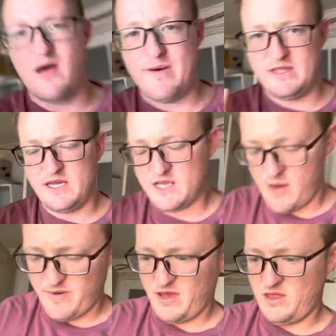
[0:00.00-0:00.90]
about that
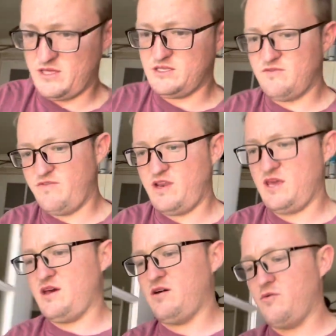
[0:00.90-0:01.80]
topic in this
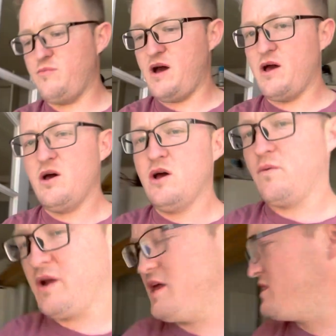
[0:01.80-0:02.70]
video, but we're getting